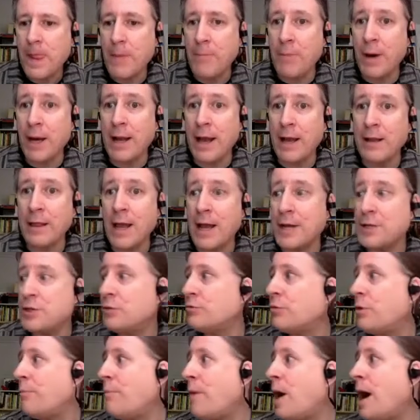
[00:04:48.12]
But I'd like to
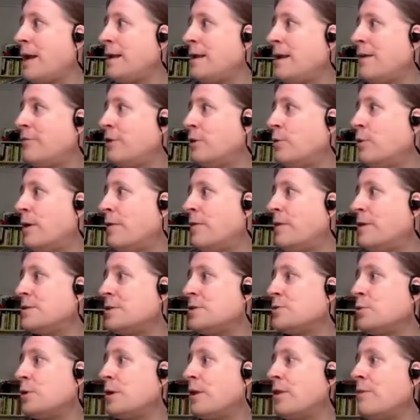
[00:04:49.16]
remind everyone, this
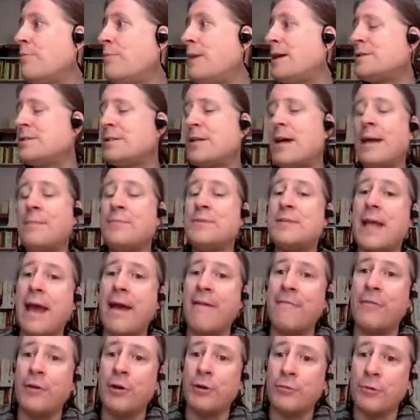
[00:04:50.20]
is one of the best times
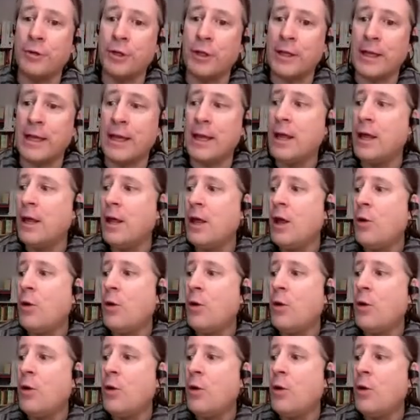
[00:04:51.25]
ever, really,